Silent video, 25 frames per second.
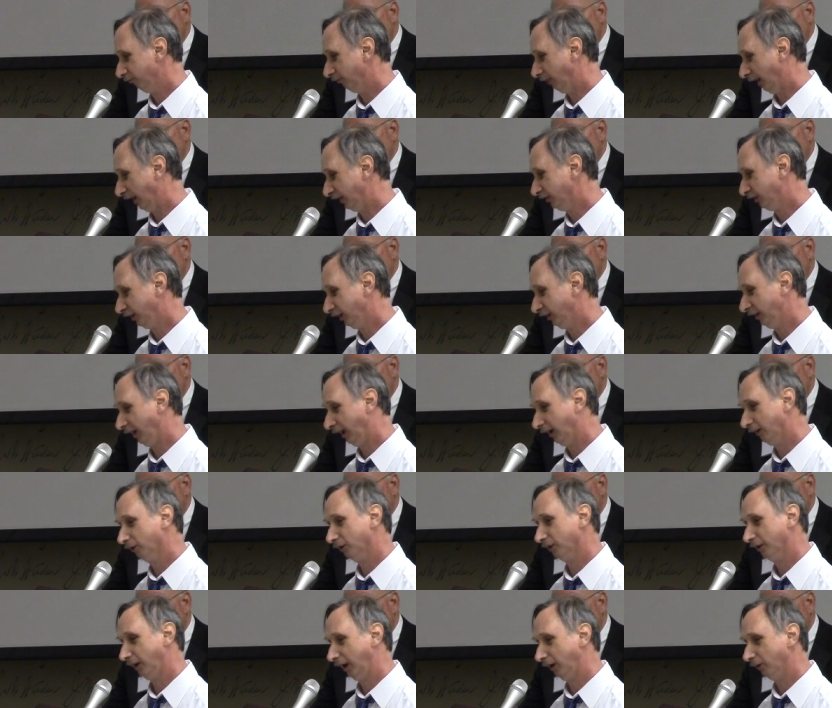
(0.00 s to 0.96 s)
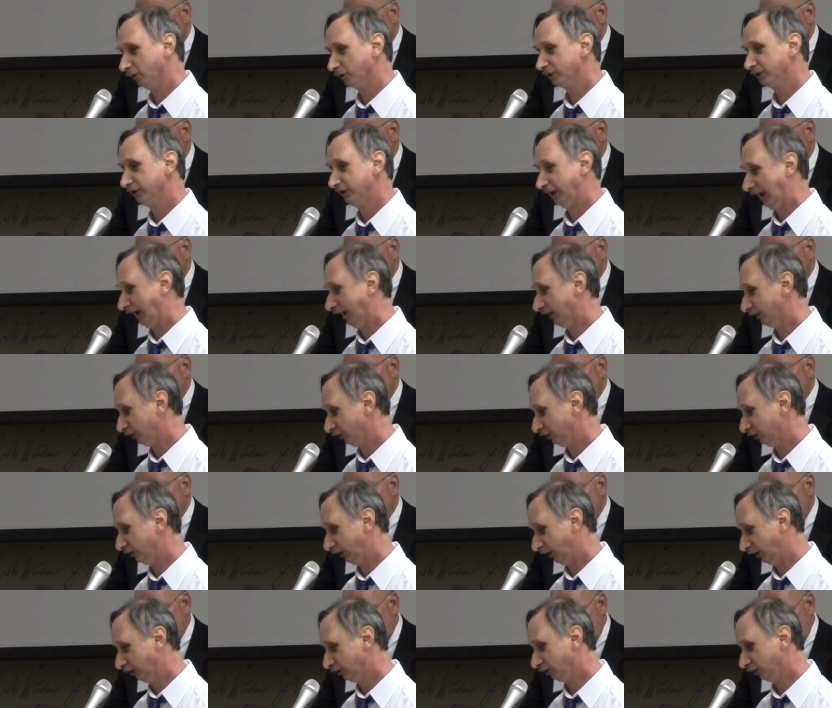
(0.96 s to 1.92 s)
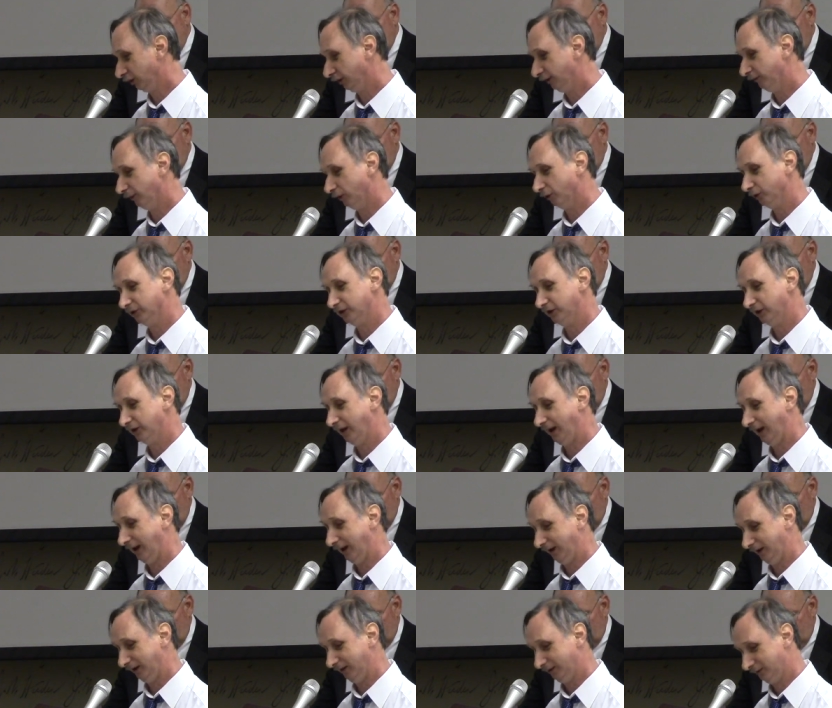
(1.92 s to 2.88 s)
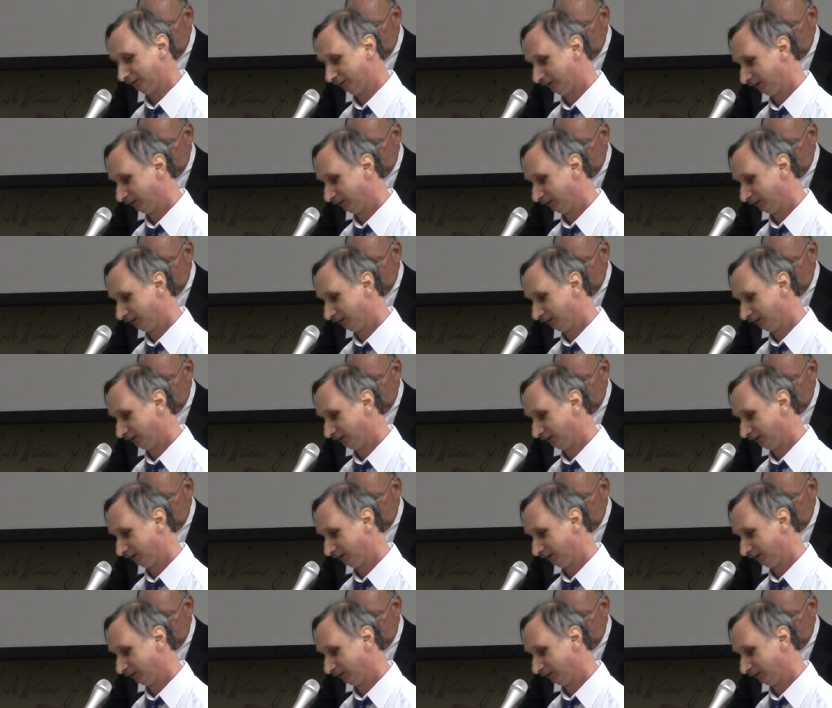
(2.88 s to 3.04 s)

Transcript: Basically, they were they were sat to essentially vote today.